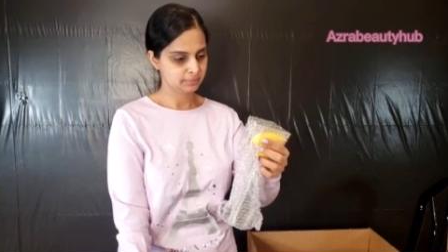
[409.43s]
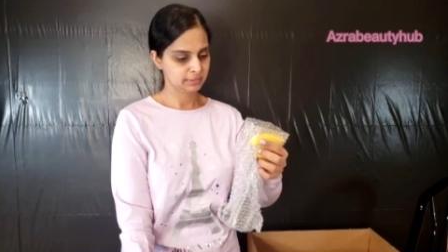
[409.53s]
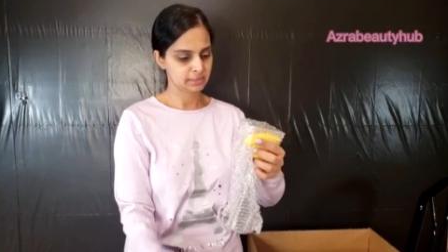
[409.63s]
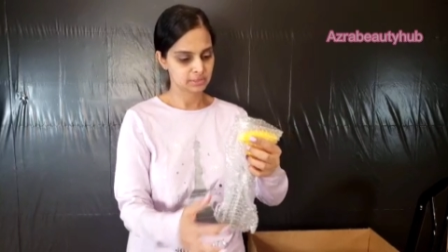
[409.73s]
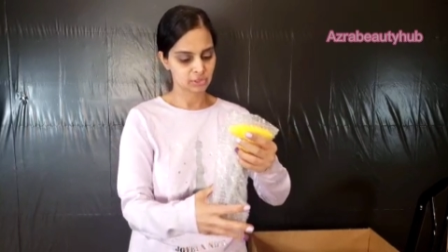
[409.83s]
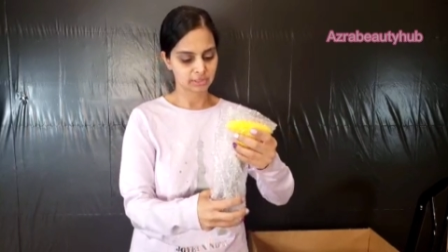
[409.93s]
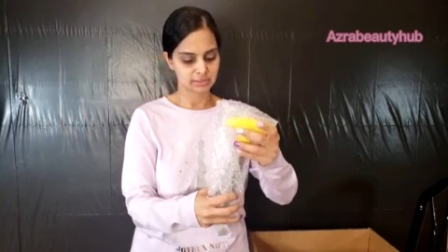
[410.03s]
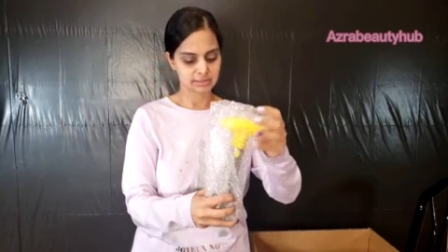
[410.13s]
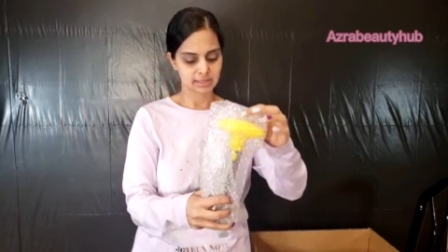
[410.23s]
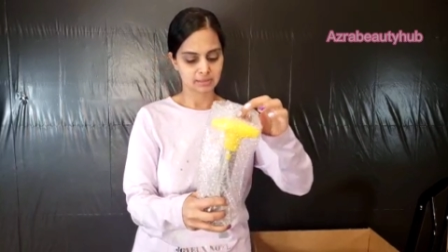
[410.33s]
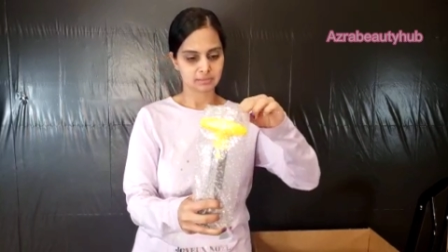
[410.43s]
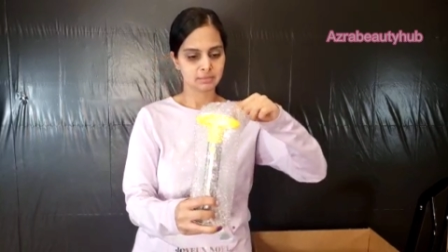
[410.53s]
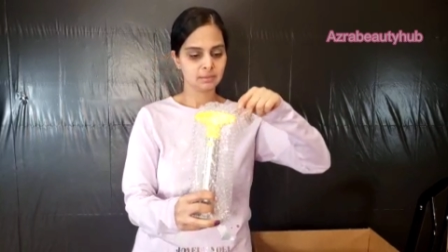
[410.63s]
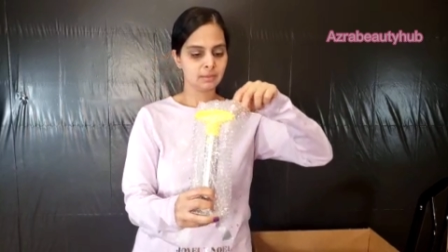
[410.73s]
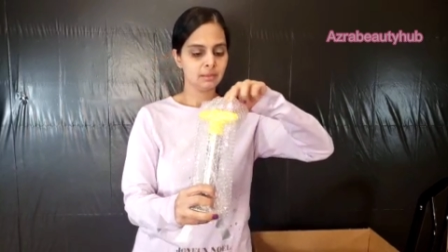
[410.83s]
Let's check this out.
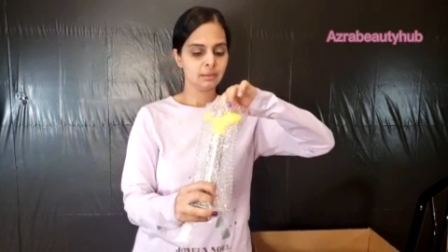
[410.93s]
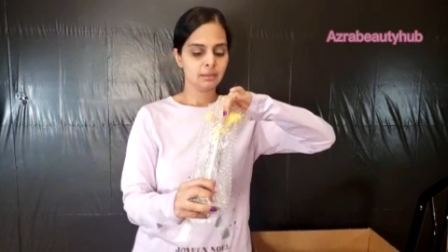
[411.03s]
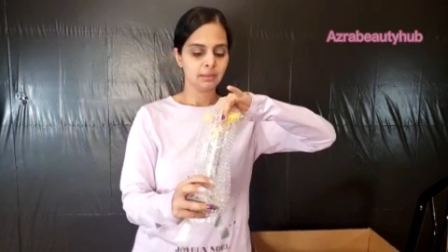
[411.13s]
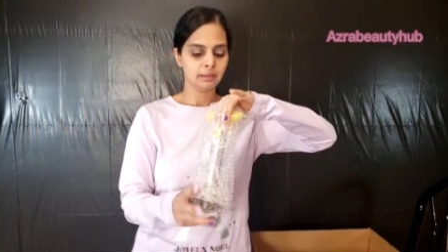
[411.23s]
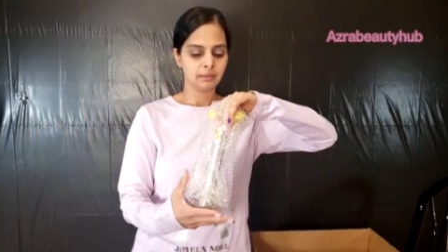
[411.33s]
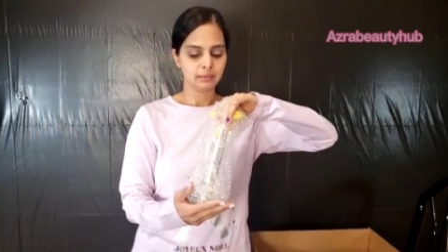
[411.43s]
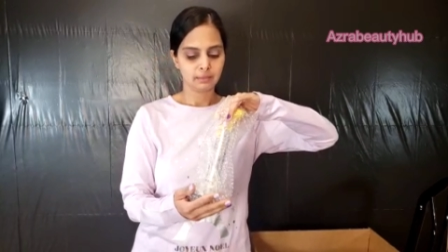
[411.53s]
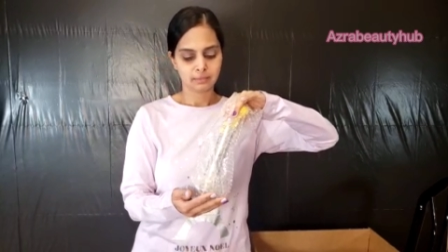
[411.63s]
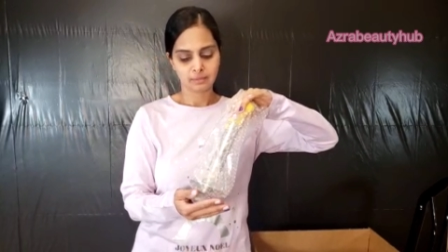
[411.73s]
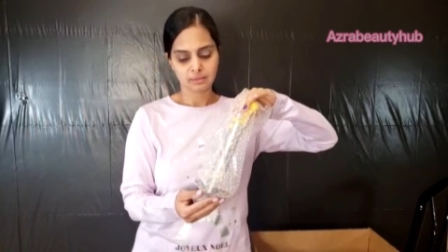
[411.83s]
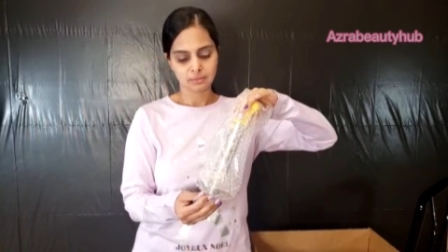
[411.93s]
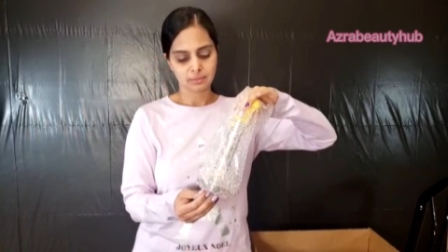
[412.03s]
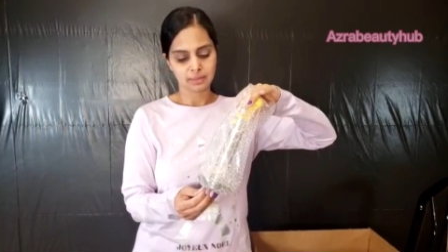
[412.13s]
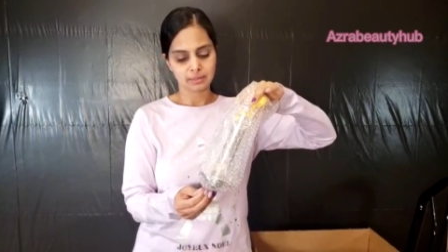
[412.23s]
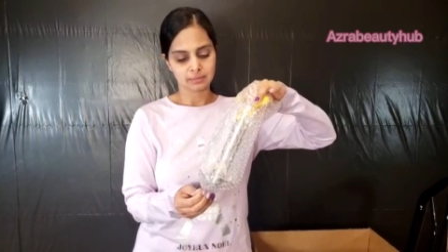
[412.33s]
Oh
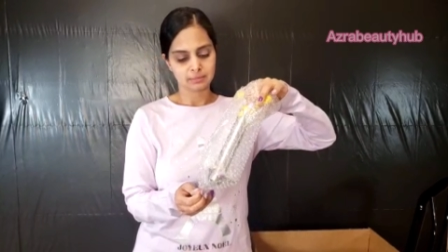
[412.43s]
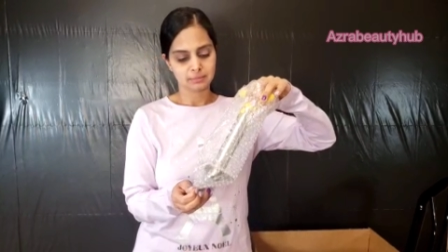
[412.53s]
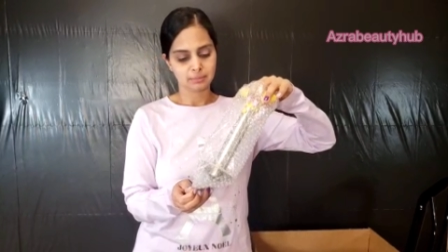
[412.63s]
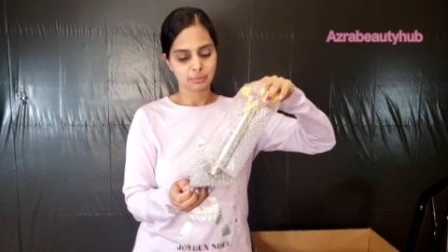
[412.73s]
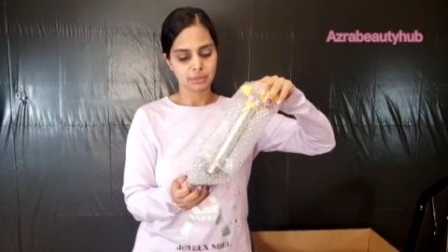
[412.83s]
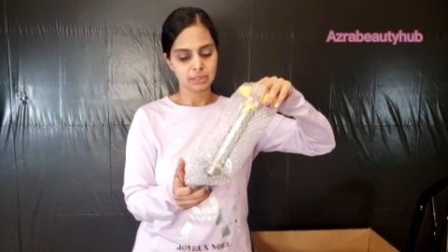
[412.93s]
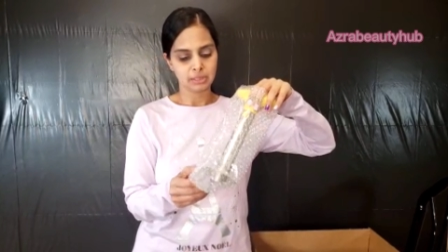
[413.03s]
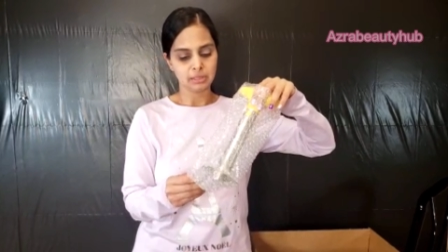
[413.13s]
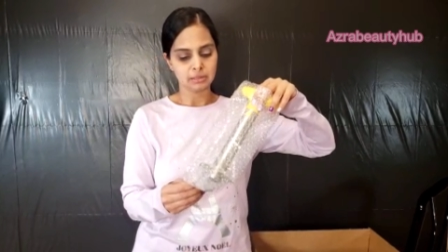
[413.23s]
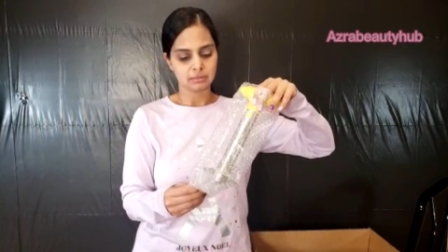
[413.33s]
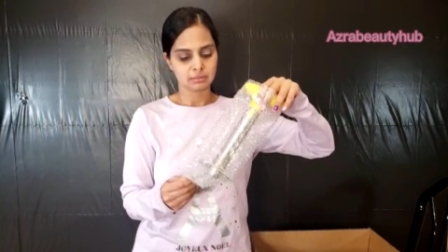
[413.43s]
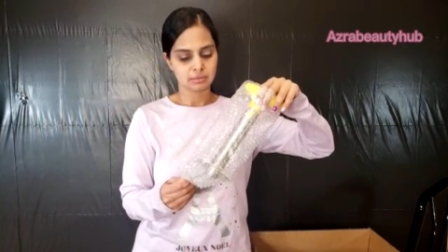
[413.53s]
wow, pretty neat.